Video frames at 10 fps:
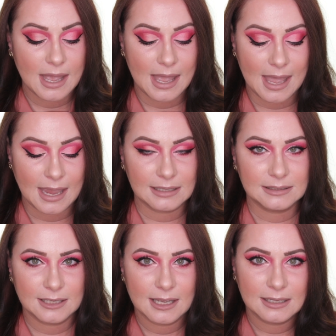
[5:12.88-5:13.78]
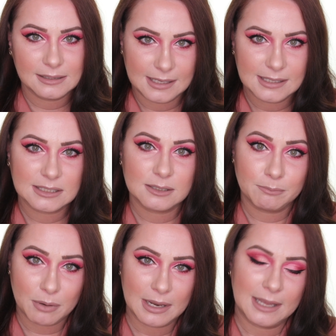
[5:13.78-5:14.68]
and this
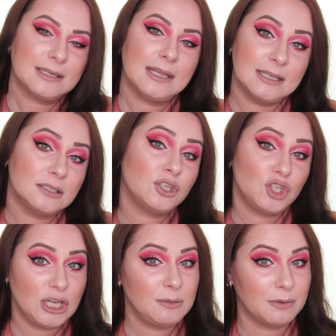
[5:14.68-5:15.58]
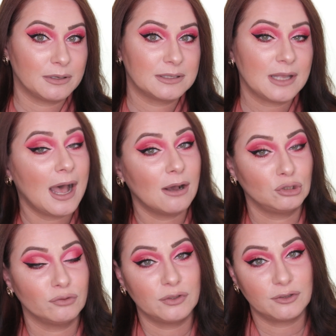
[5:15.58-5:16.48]
palette is the cheapest
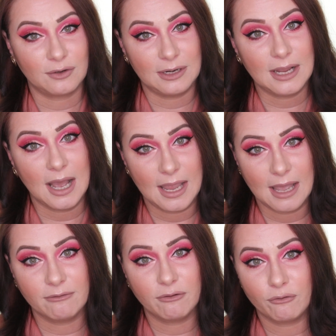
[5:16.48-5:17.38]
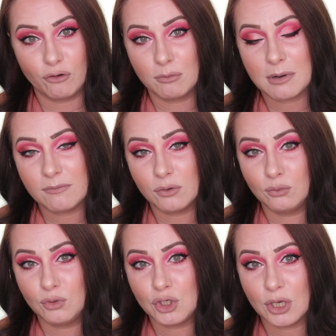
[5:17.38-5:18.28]
out of the three I have from
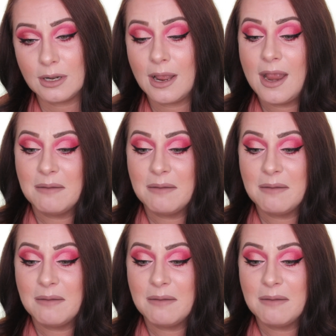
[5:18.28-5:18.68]
Revolution,